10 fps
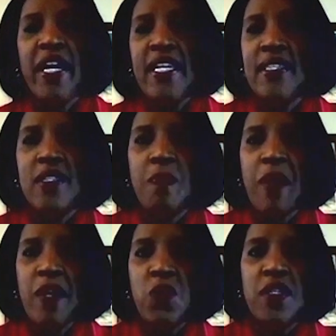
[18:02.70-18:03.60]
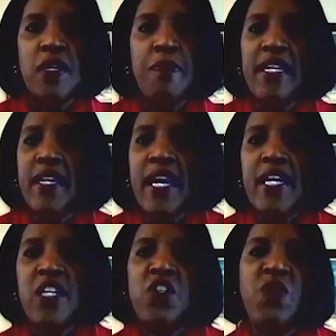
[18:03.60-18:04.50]
that sponsors can be
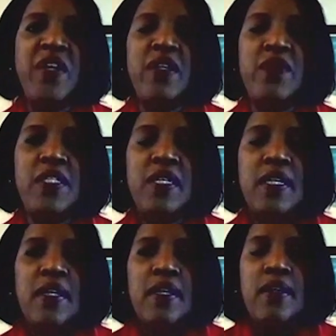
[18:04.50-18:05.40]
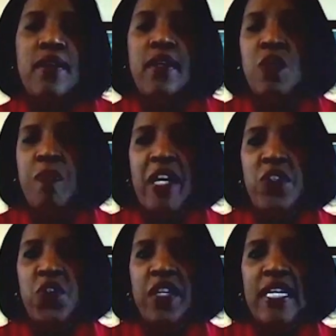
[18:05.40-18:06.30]
engaged, whether it's a
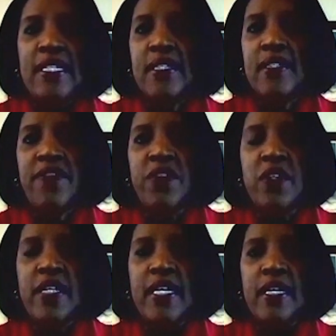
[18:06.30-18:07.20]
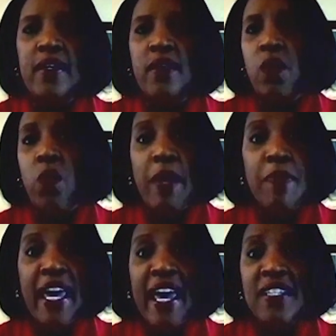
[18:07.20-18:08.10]
sponsor can deliver a
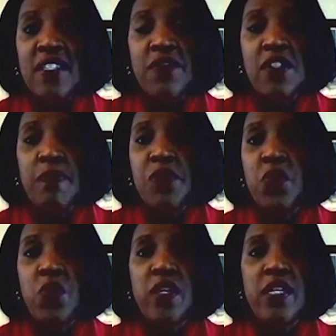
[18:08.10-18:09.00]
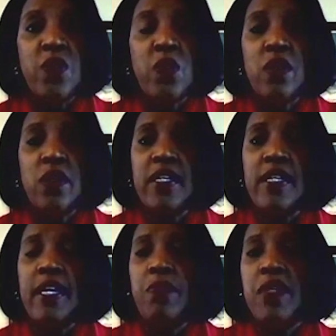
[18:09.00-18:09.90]
webcast of some sort or
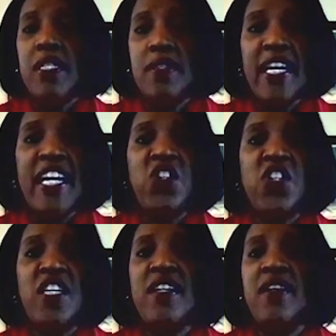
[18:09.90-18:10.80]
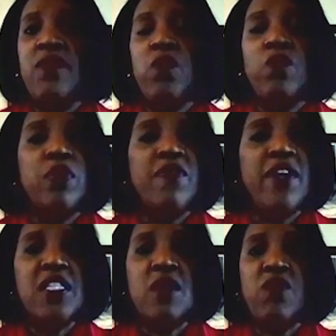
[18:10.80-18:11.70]
a presentation,
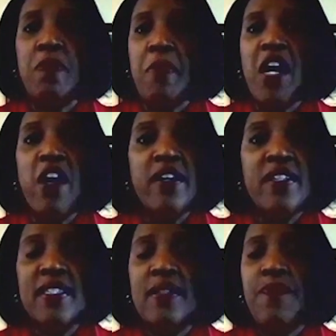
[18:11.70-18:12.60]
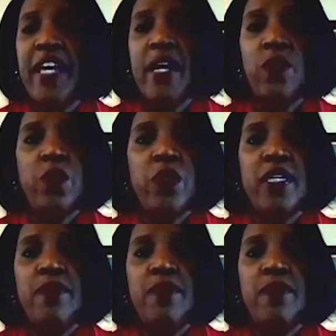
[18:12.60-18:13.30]
provide some remarks that would